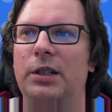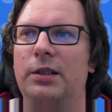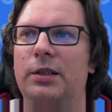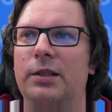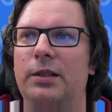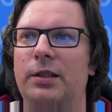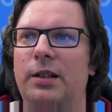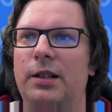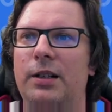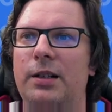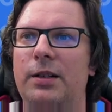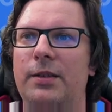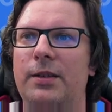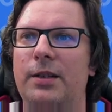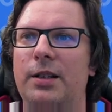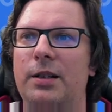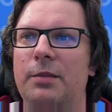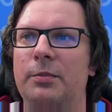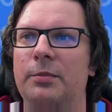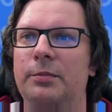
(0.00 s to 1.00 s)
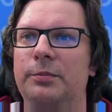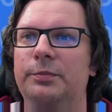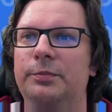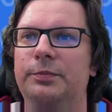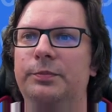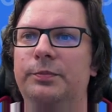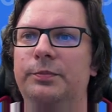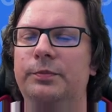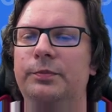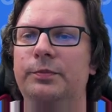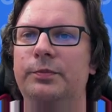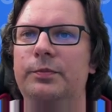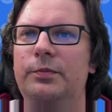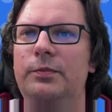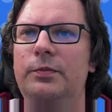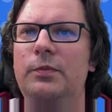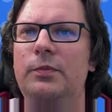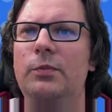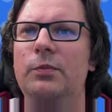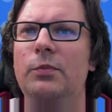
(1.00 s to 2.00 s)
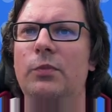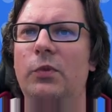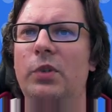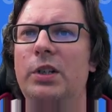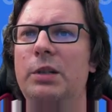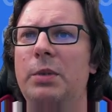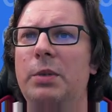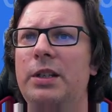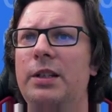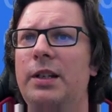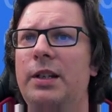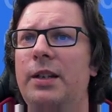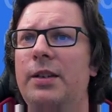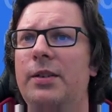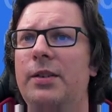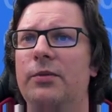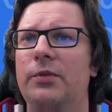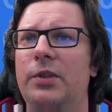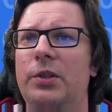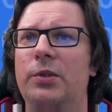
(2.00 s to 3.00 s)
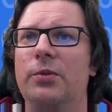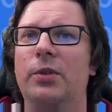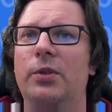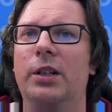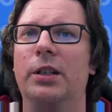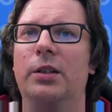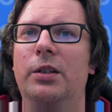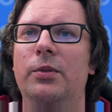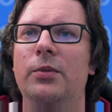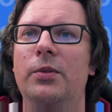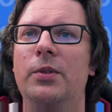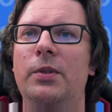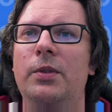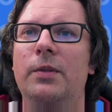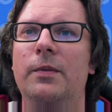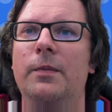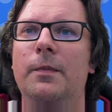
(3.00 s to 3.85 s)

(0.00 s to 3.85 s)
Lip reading: there are some 3 metrics which you can use.